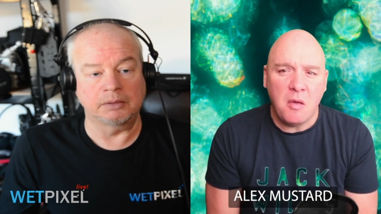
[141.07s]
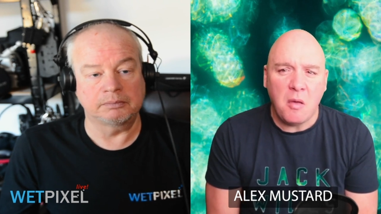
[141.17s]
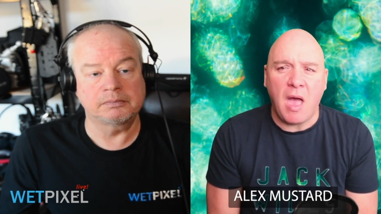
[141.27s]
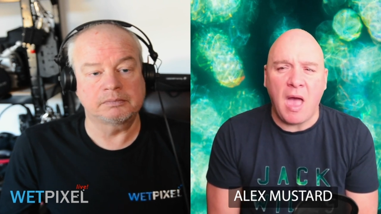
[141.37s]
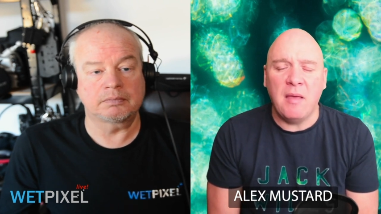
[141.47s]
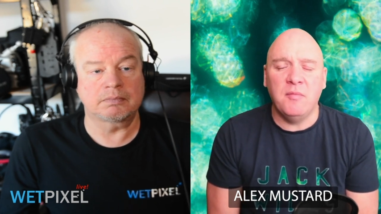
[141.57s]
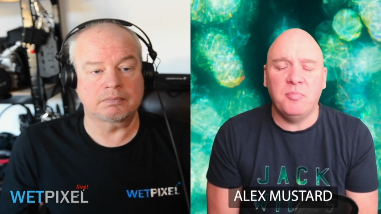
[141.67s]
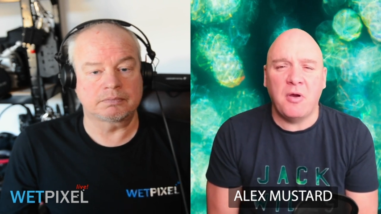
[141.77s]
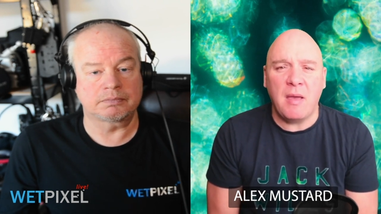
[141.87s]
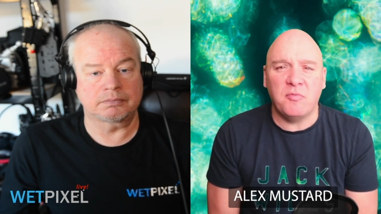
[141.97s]
Speaker 1: Yeah. And
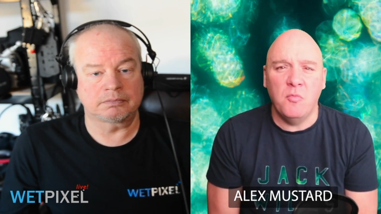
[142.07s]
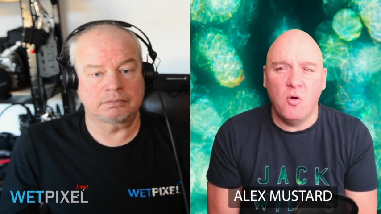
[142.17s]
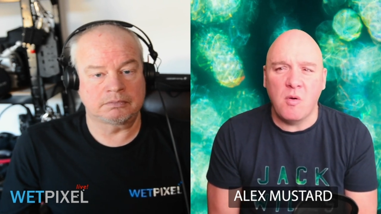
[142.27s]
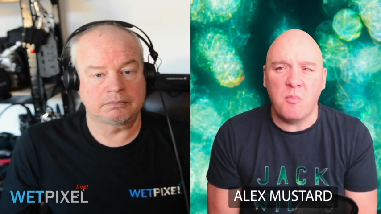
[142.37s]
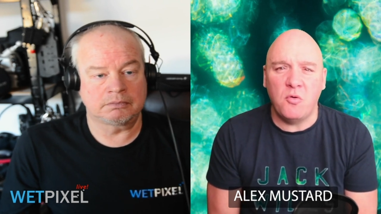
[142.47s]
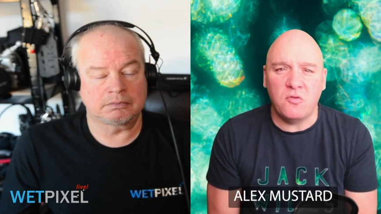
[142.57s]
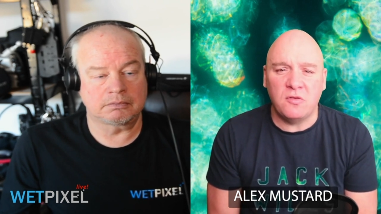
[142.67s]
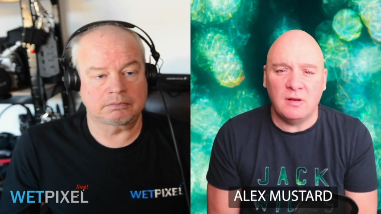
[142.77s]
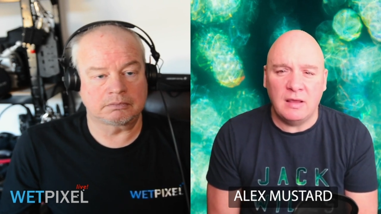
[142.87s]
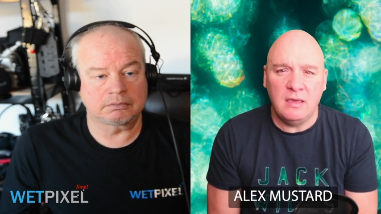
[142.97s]
perhaps more
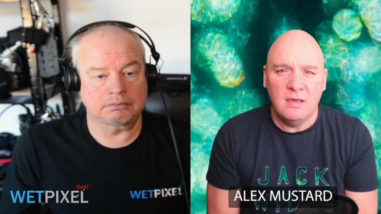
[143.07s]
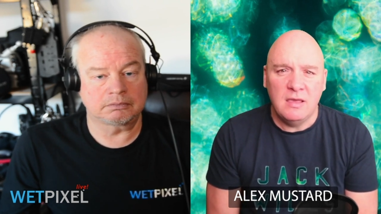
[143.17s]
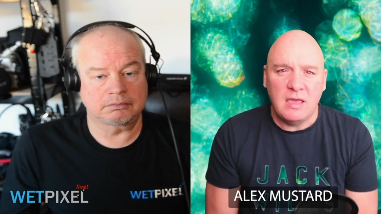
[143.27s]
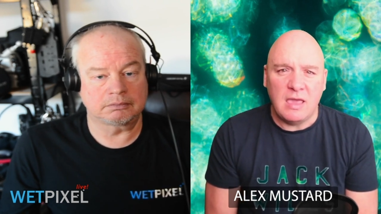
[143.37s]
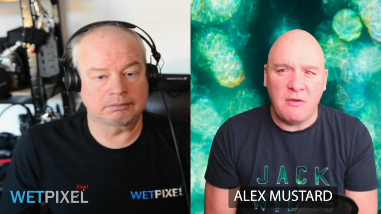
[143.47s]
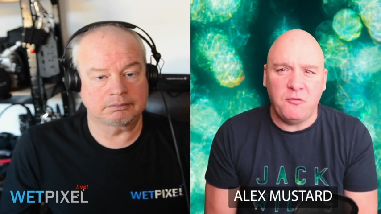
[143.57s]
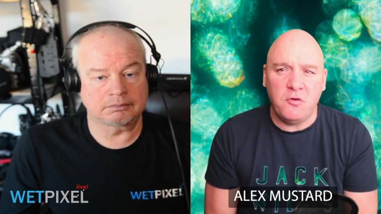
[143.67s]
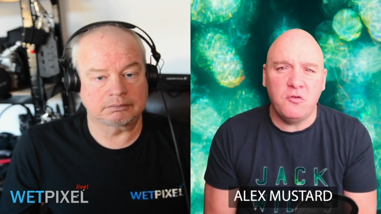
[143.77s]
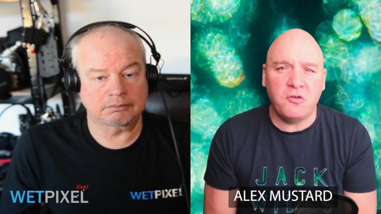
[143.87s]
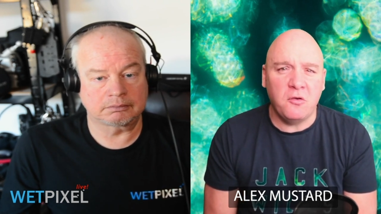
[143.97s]
importantly, if
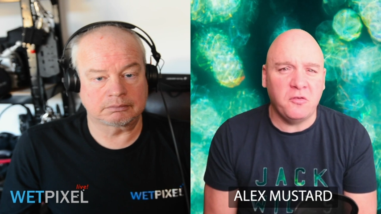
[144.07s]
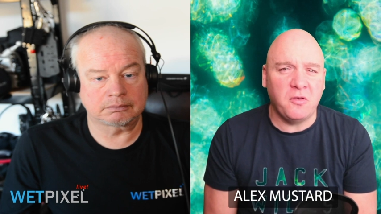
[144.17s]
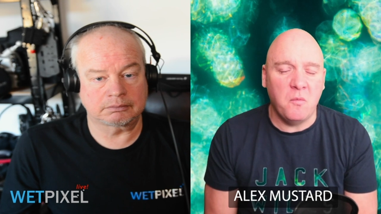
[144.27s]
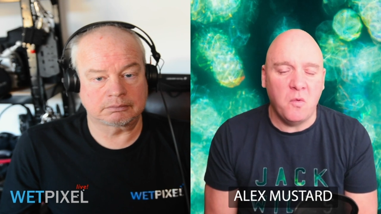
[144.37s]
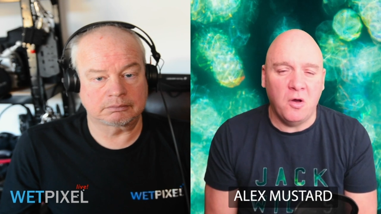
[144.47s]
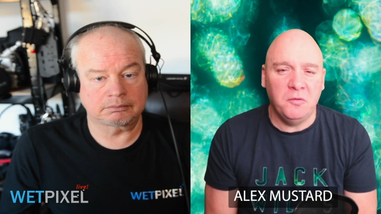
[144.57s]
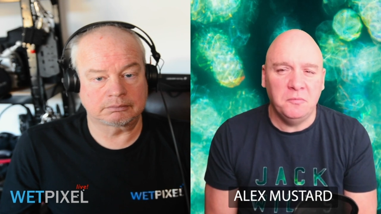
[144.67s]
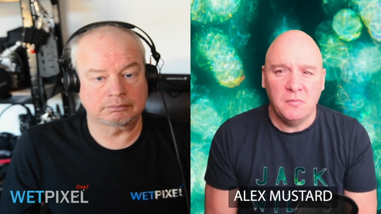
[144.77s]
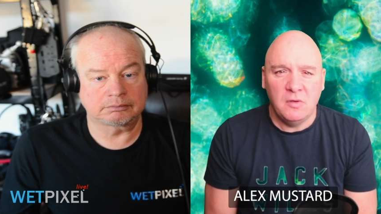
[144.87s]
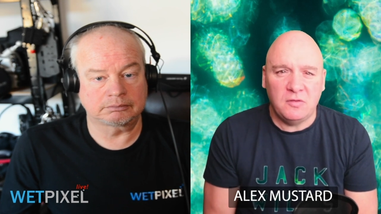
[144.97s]
you show someone,
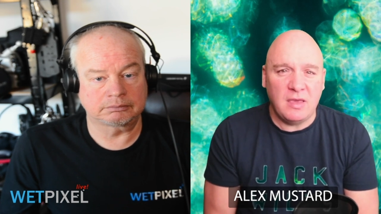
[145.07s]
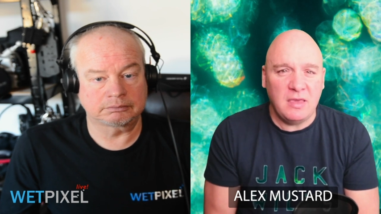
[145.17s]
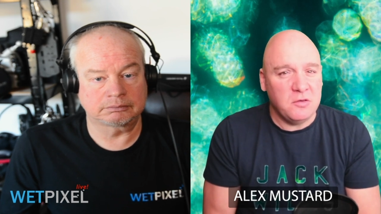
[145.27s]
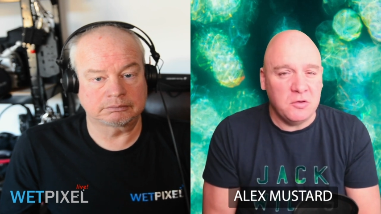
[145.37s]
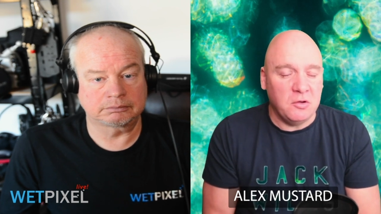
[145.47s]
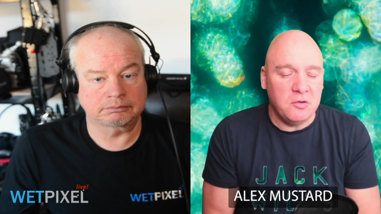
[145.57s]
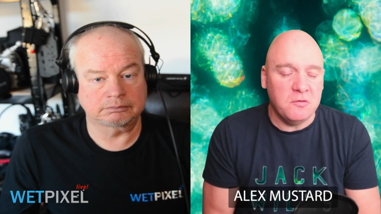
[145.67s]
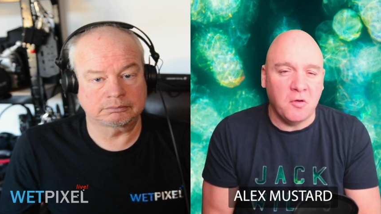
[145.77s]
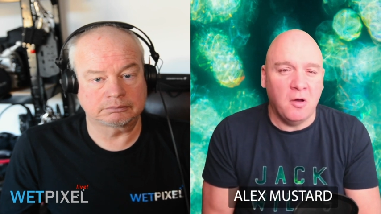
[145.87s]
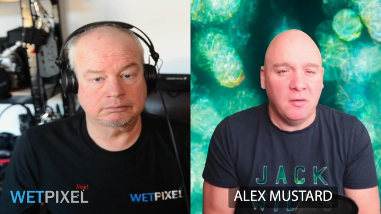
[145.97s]
say, you know, you've
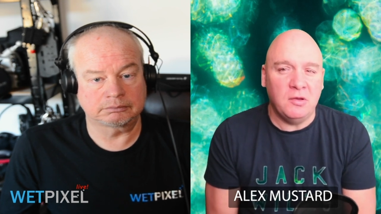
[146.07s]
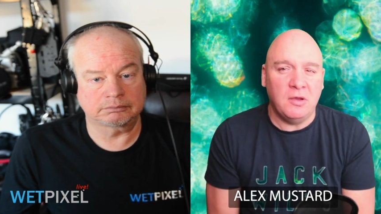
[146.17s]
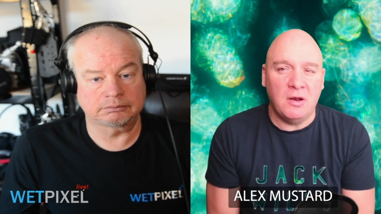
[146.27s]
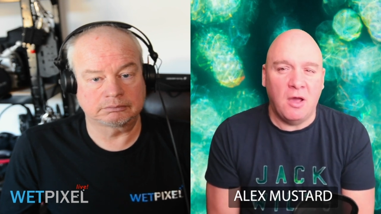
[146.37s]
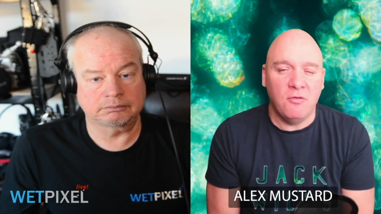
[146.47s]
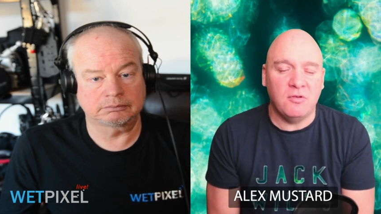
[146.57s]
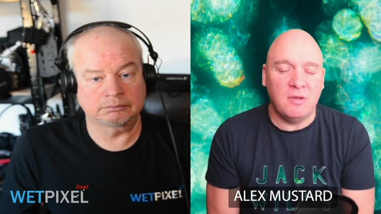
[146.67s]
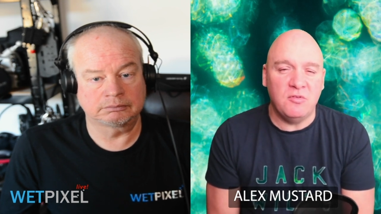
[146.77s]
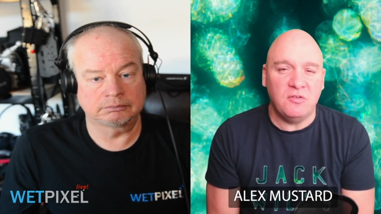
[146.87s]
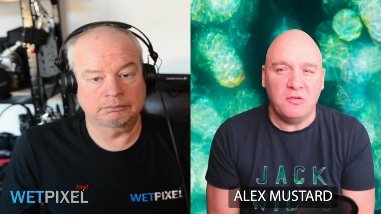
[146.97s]
got in 100
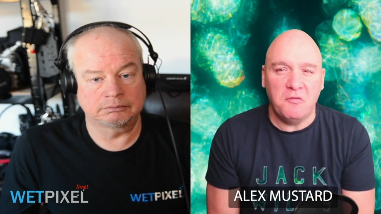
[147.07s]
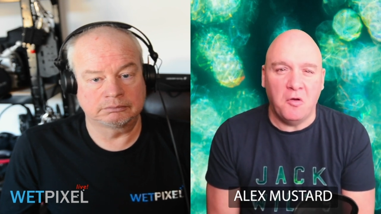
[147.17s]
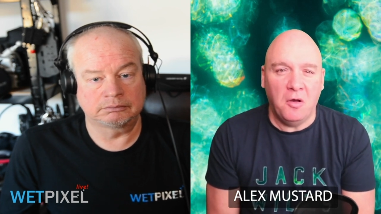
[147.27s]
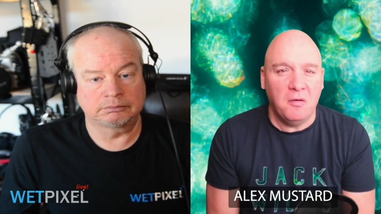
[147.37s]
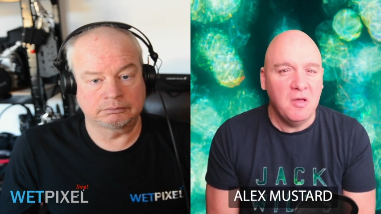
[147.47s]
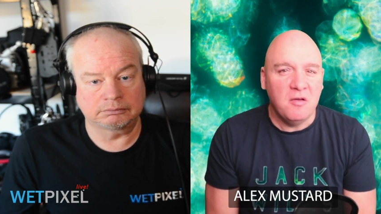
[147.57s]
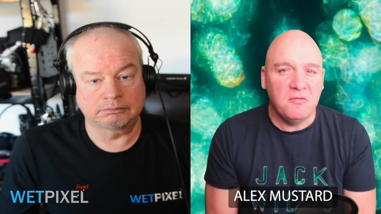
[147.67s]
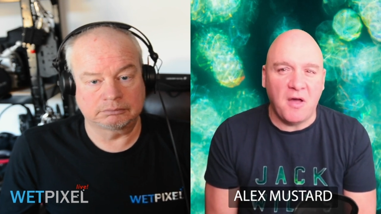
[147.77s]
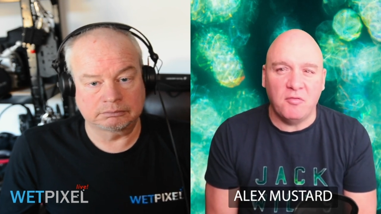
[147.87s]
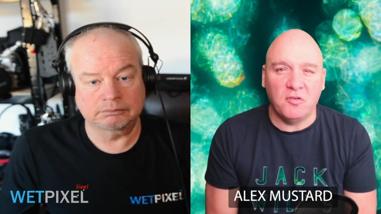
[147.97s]
images, you've got
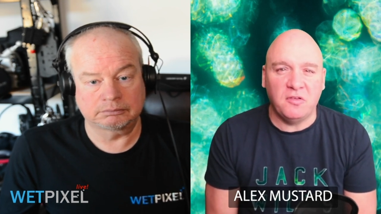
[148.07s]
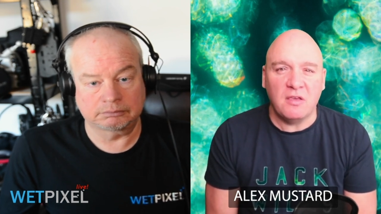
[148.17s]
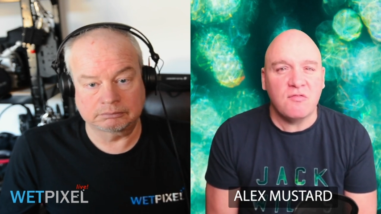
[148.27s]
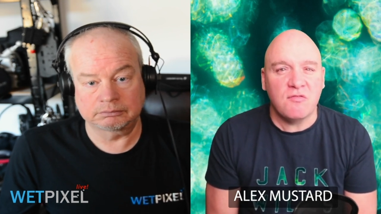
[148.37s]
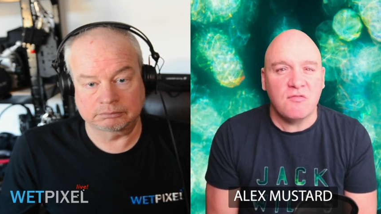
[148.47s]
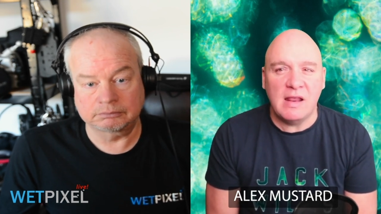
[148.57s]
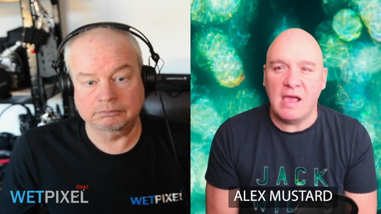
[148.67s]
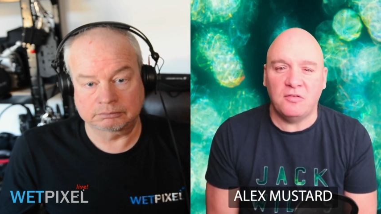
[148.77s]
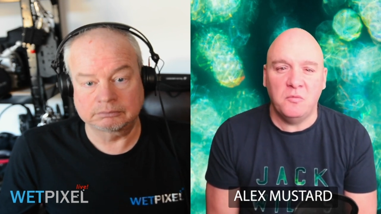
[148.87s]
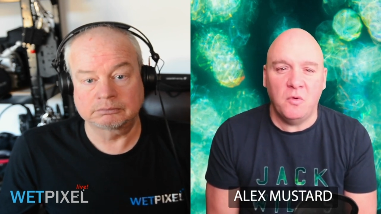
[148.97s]
5 or 6 really
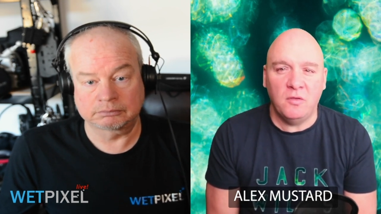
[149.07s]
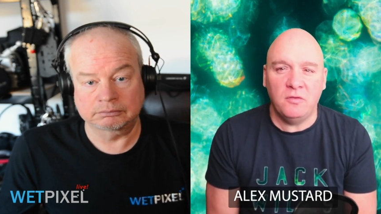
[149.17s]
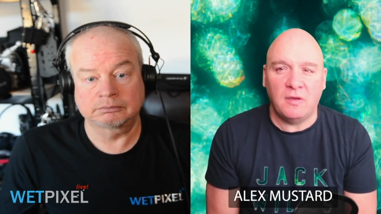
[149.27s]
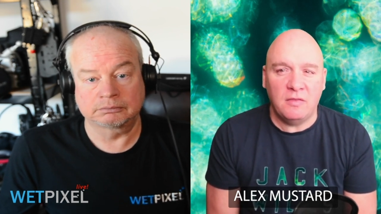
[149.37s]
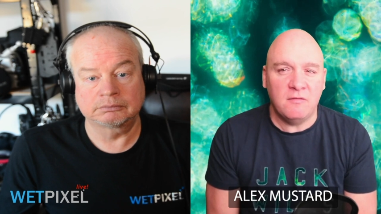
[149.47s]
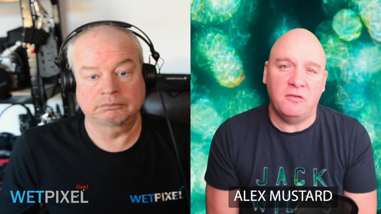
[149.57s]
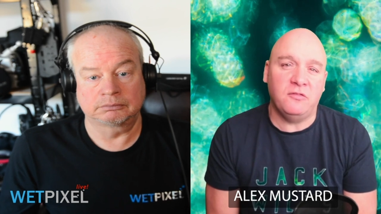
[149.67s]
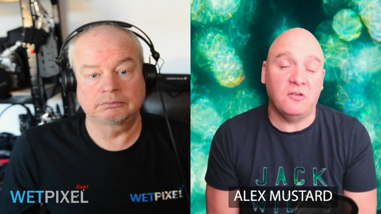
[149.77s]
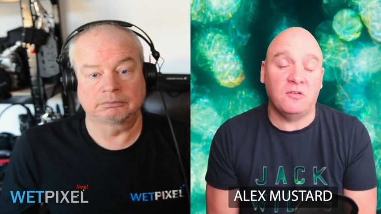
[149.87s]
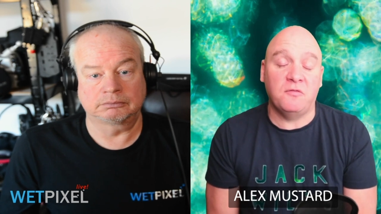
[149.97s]
excellent ones and the rest
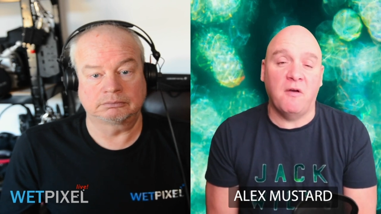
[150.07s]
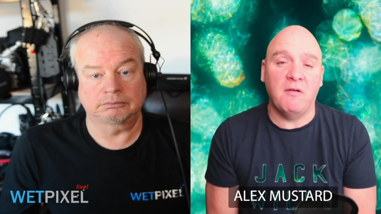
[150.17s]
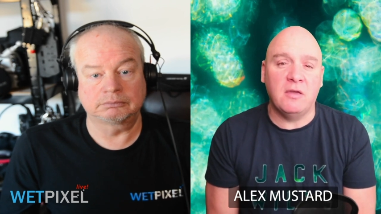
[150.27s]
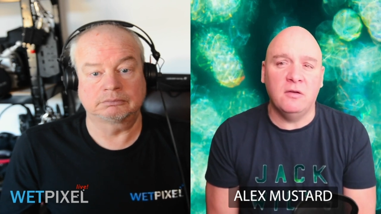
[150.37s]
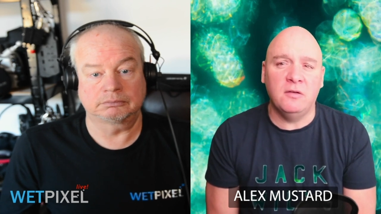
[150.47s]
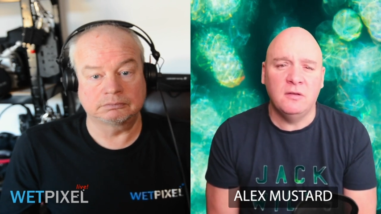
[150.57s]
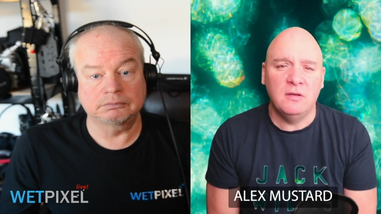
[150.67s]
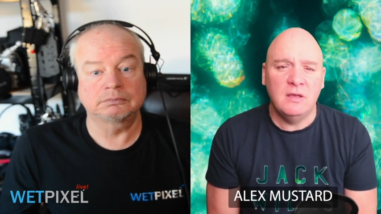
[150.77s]
are just very good.